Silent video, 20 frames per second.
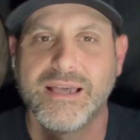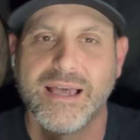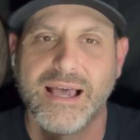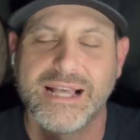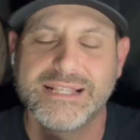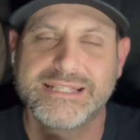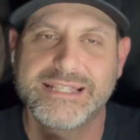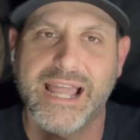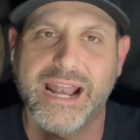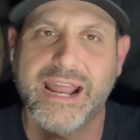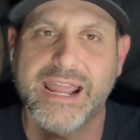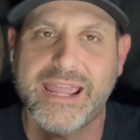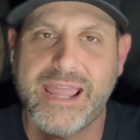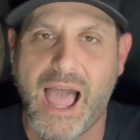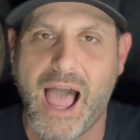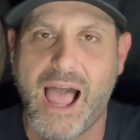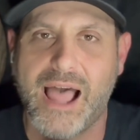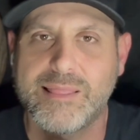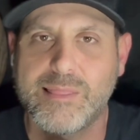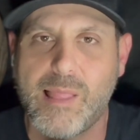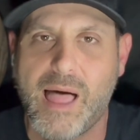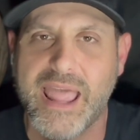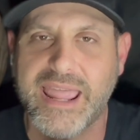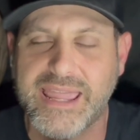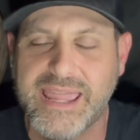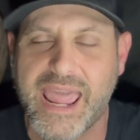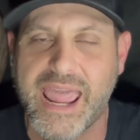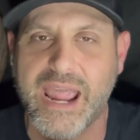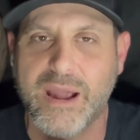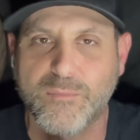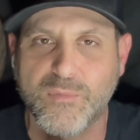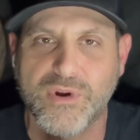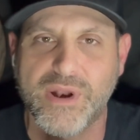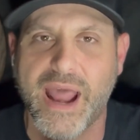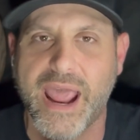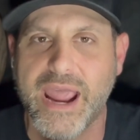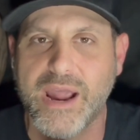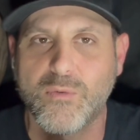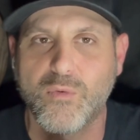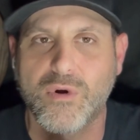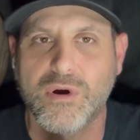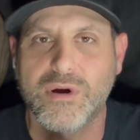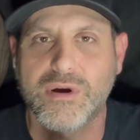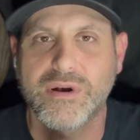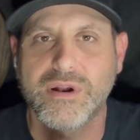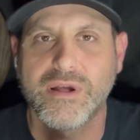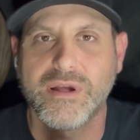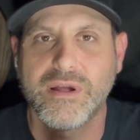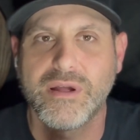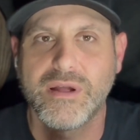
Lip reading: I said a guy like Cameron Hayward,